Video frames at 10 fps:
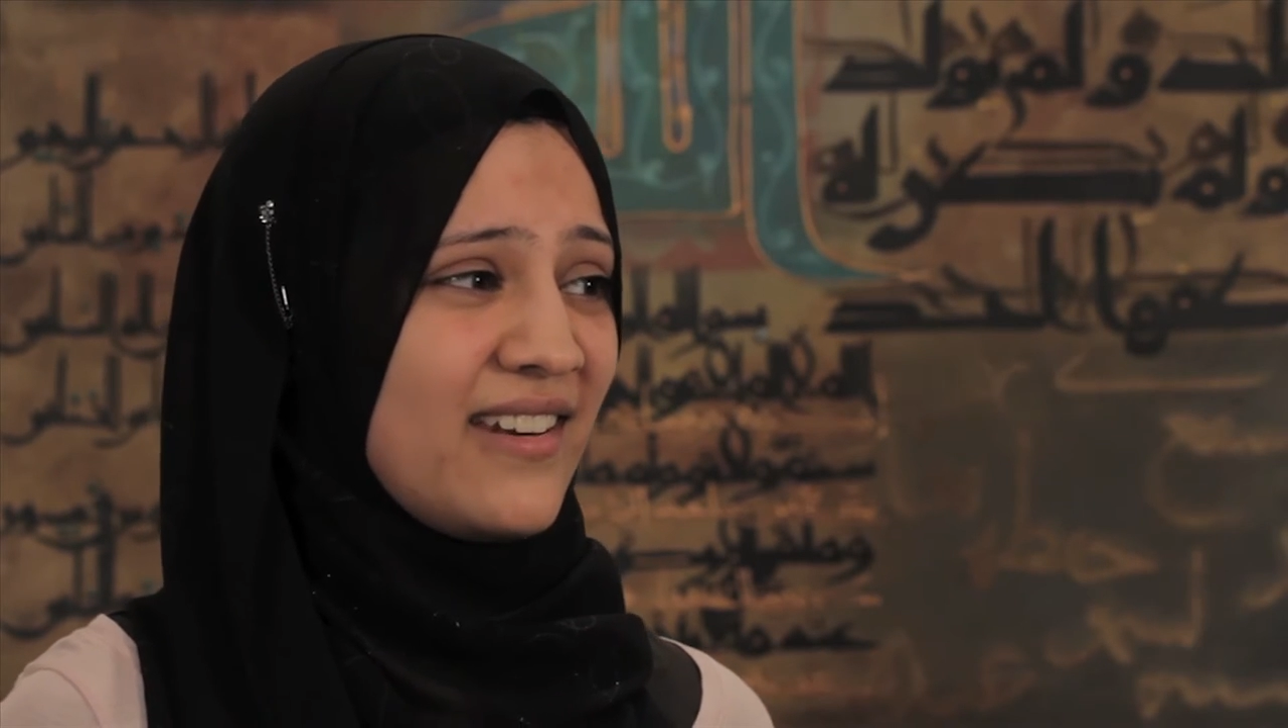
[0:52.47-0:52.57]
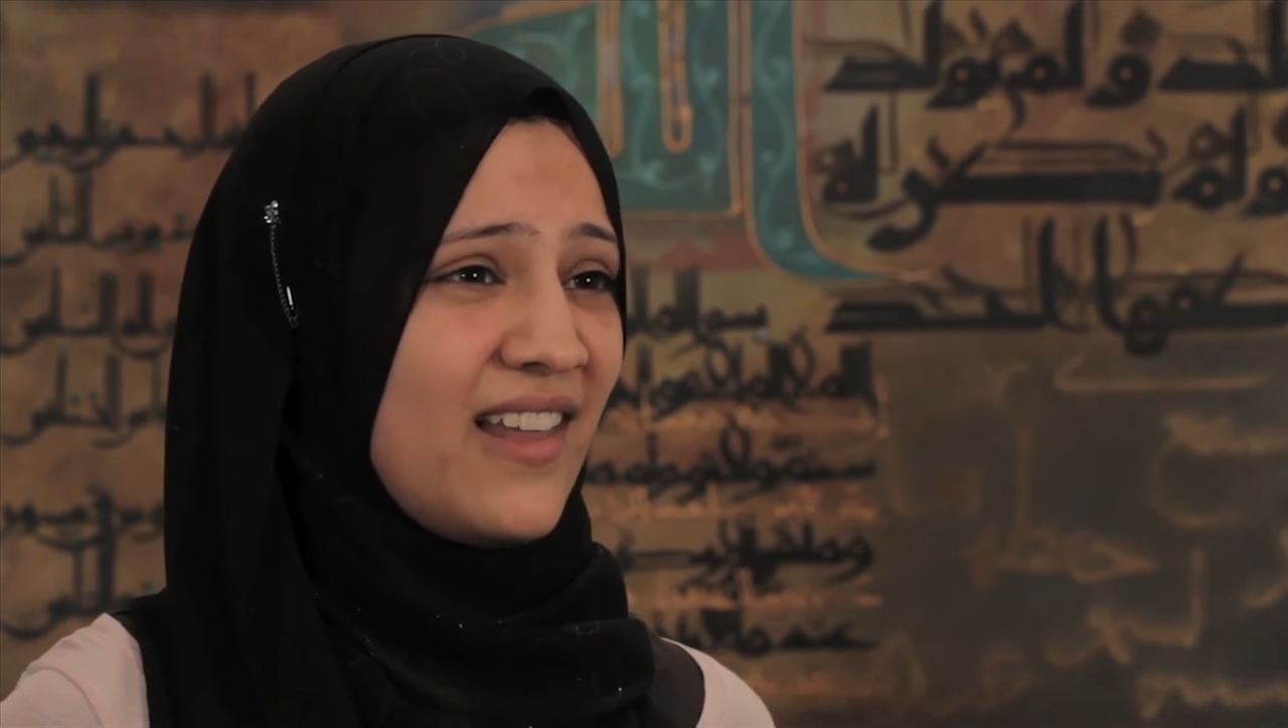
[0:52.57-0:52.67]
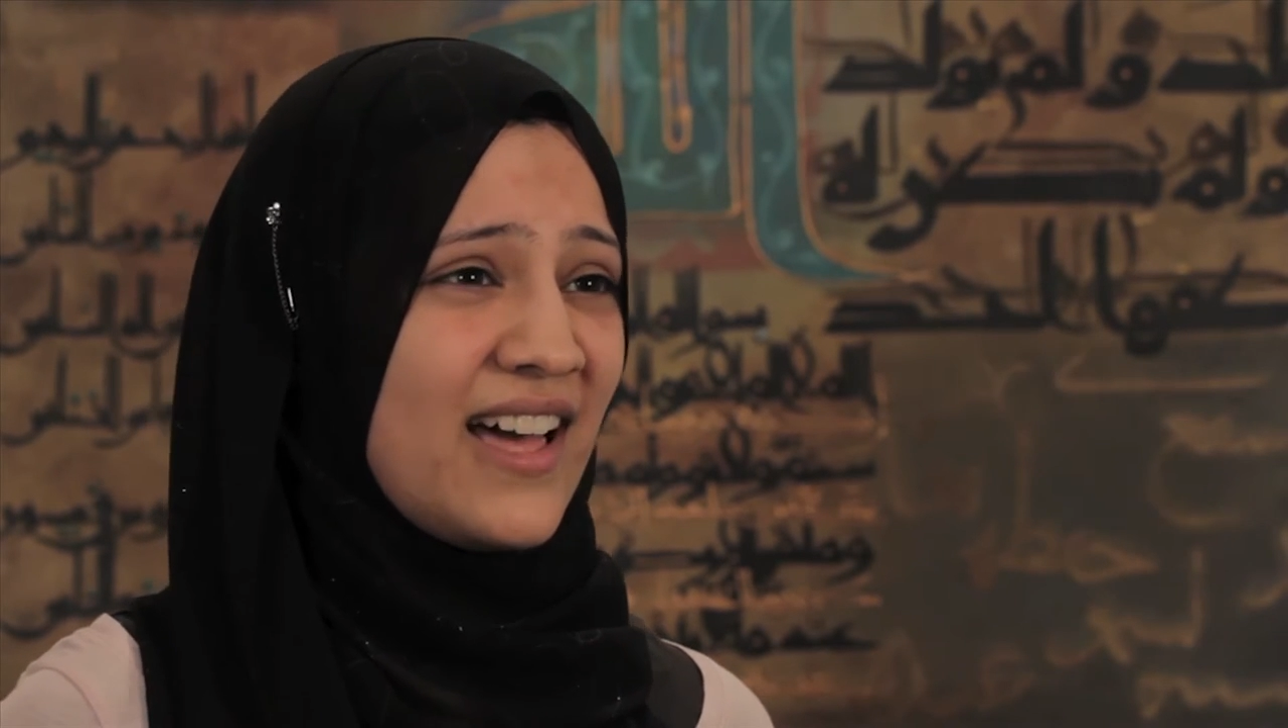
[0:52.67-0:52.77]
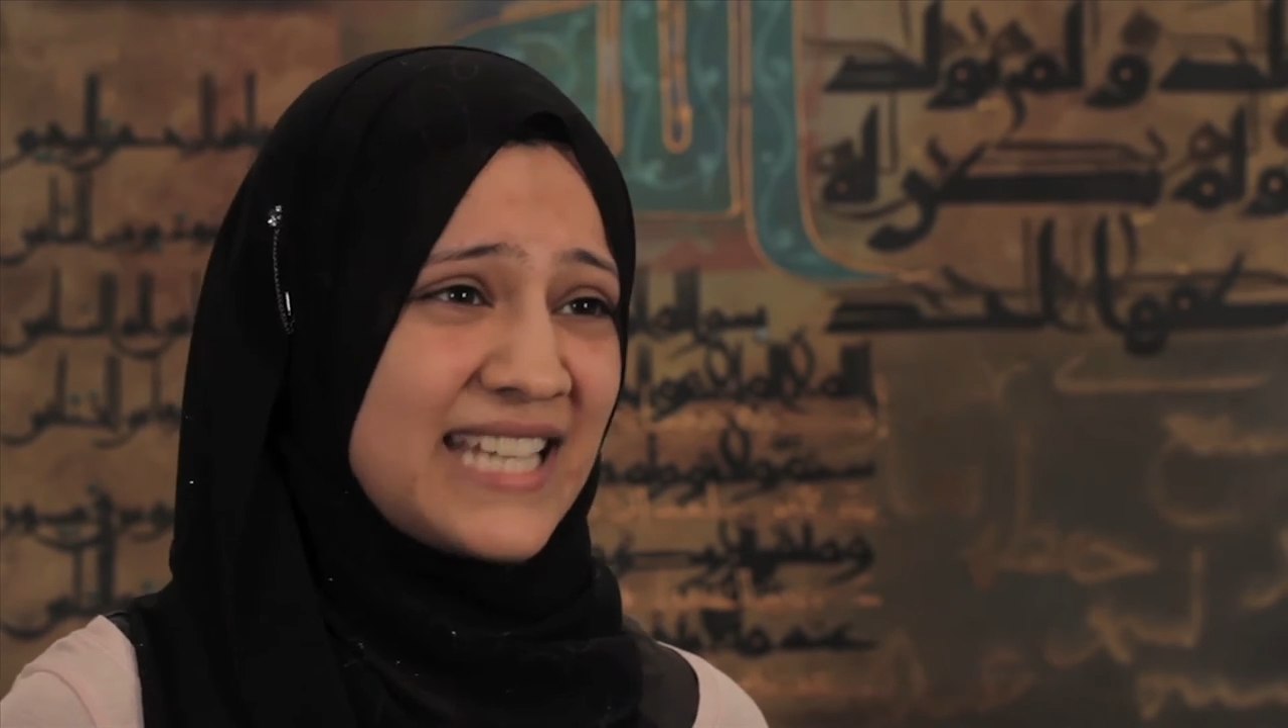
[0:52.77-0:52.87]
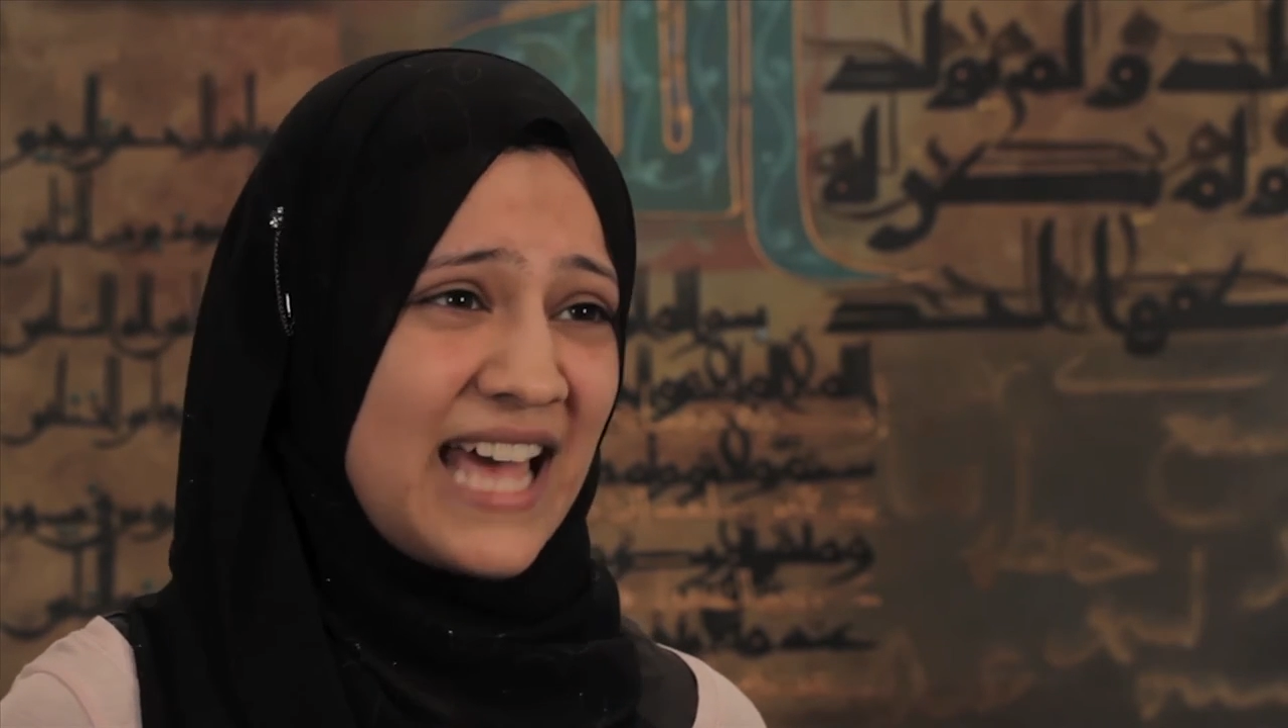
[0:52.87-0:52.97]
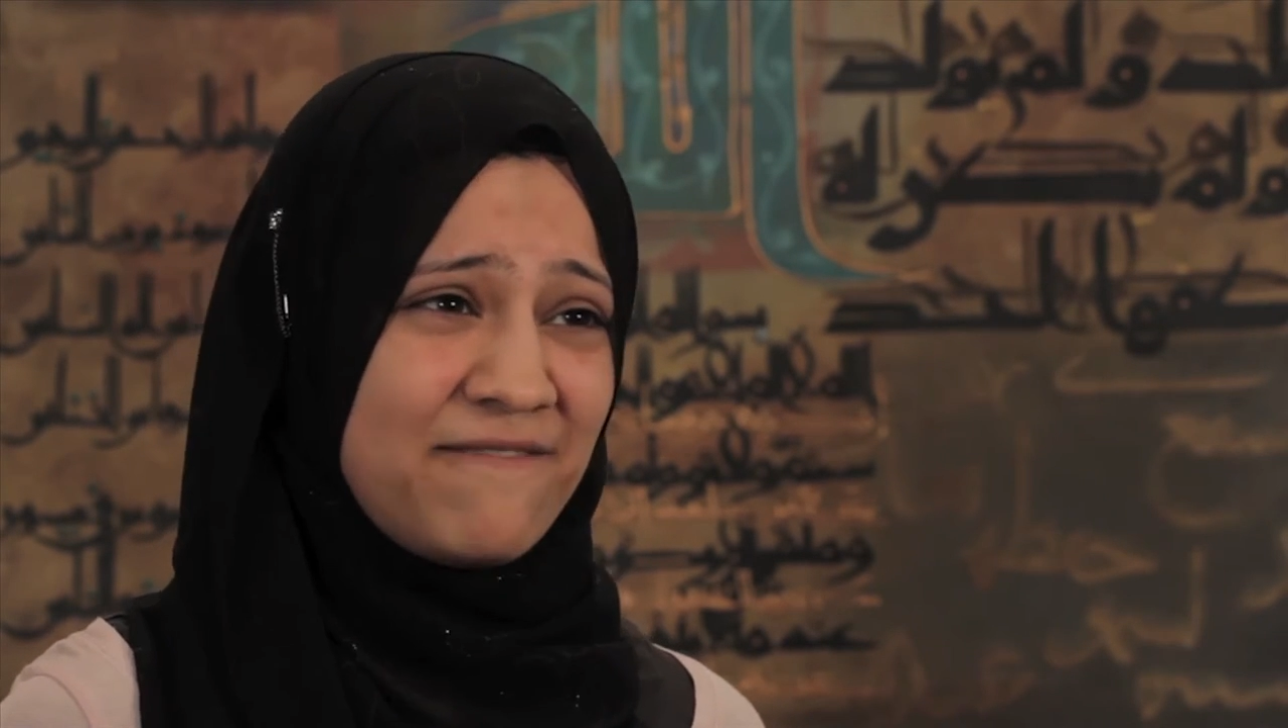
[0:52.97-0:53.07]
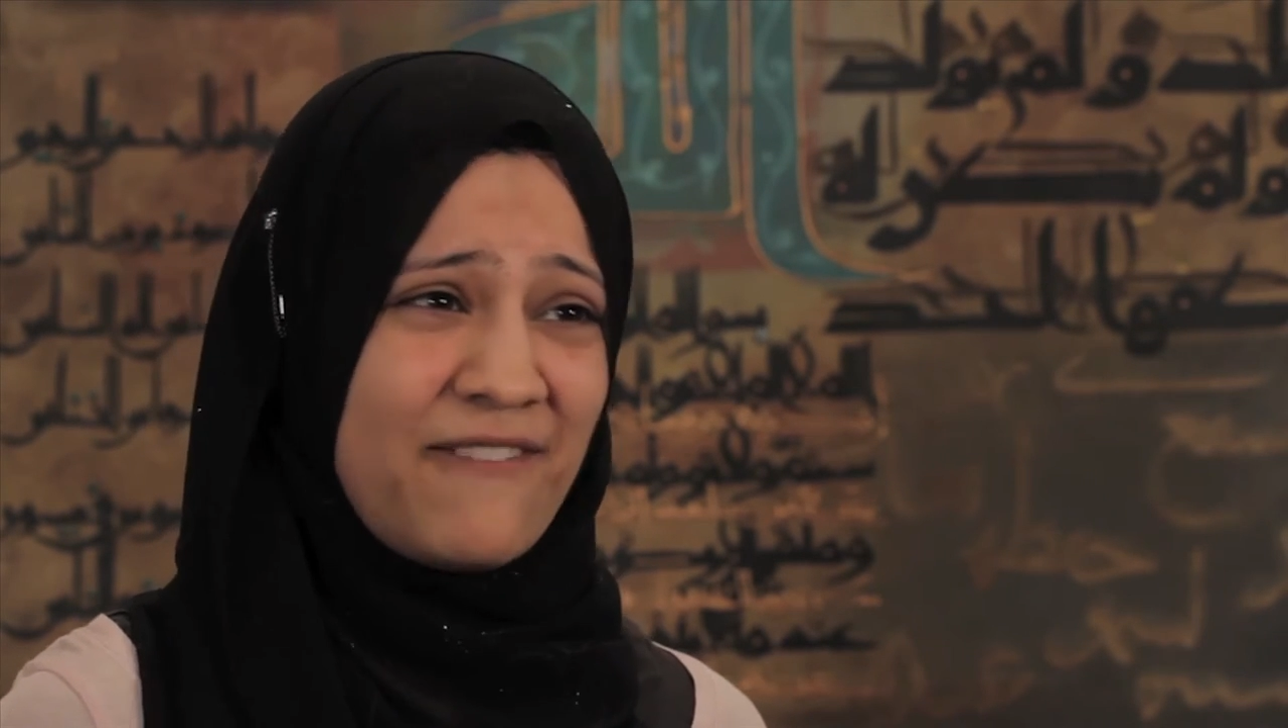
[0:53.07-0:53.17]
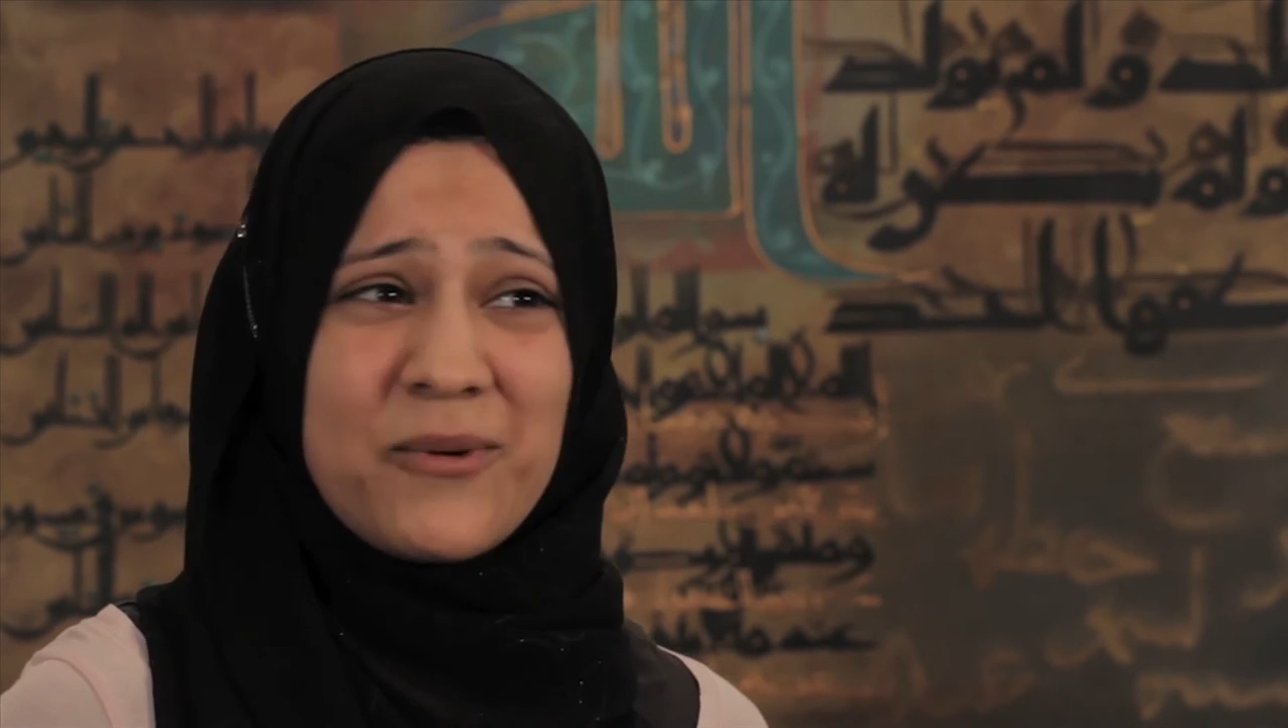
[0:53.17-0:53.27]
learn to have